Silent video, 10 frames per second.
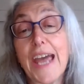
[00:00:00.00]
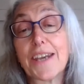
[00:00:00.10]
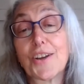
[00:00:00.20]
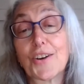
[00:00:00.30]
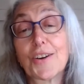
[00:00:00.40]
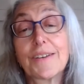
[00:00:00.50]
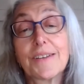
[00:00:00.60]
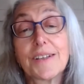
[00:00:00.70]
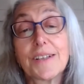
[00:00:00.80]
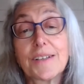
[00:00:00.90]
tenure.
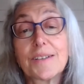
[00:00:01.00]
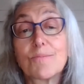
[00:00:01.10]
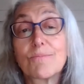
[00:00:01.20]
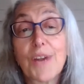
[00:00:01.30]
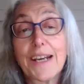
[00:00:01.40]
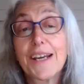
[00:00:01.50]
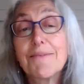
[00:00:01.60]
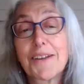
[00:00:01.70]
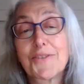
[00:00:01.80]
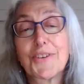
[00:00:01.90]

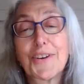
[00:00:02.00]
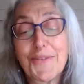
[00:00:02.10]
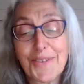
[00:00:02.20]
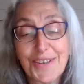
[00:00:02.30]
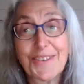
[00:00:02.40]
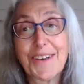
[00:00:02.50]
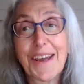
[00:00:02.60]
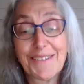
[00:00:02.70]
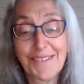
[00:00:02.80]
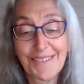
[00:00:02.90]
Brenna, I'll turn it over to you
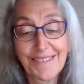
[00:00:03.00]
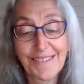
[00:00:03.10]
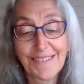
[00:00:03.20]
now.